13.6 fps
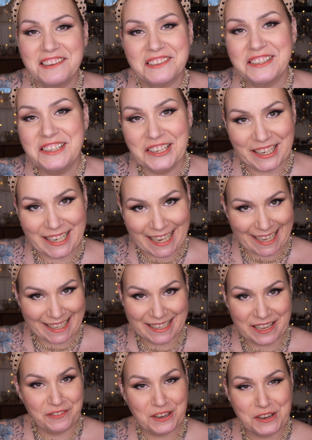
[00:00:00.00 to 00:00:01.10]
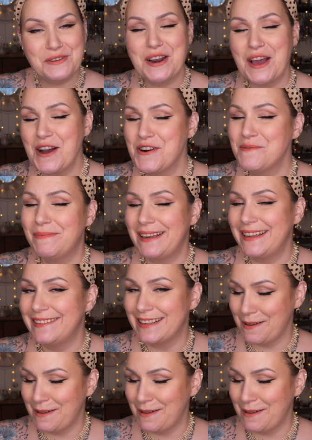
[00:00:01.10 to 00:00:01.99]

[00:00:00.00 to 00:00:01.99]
just learning. If you know, please